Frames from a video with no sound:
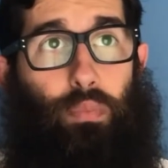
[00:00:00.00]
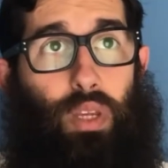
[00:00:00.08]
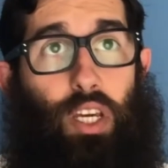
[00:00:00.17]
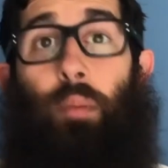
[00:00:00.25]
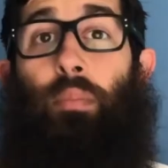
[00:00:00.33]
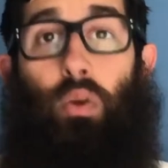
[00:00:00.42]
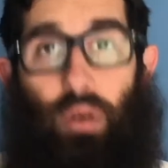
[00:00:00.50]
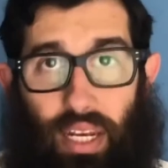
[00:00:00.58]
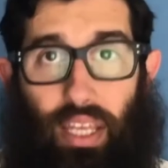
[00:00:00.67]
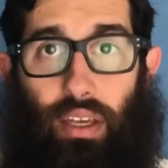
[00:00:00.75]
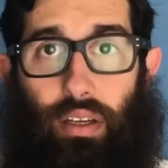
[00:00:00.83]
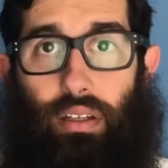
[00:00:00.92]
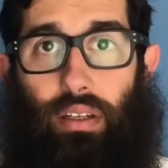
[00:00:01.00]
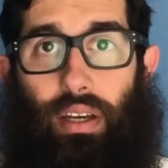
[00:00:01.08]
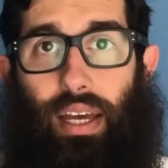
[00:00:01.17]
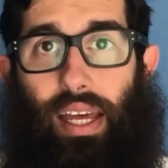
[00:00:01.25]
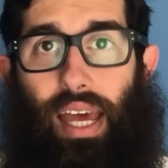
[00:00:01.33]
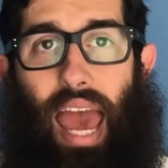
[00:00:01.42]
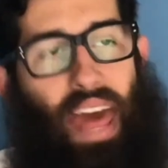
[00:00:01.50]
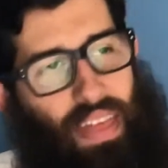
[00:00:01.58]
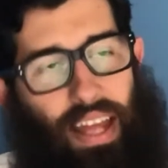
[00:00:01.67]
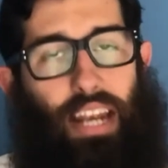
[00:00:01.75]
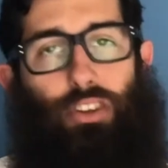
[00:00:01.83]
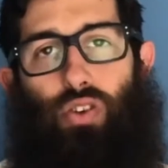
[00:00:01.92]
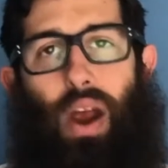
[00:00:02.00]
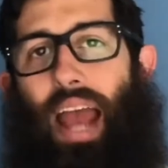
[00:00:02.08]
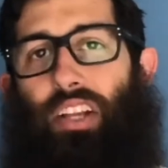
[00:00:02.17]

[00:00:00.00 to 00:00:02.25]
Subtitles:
community and then try